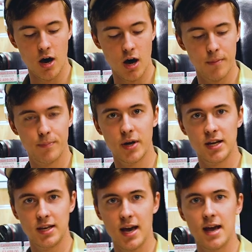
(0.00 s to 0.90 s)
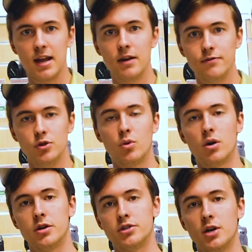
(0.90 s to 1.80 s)
Um, but again, if you
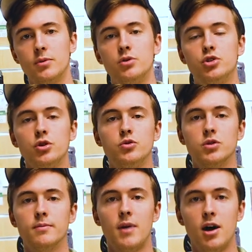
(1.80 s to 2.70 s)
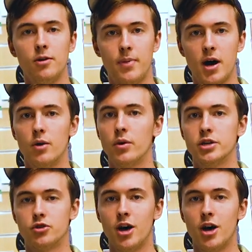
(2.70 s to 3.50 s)
are someone who shoots with a monopod or a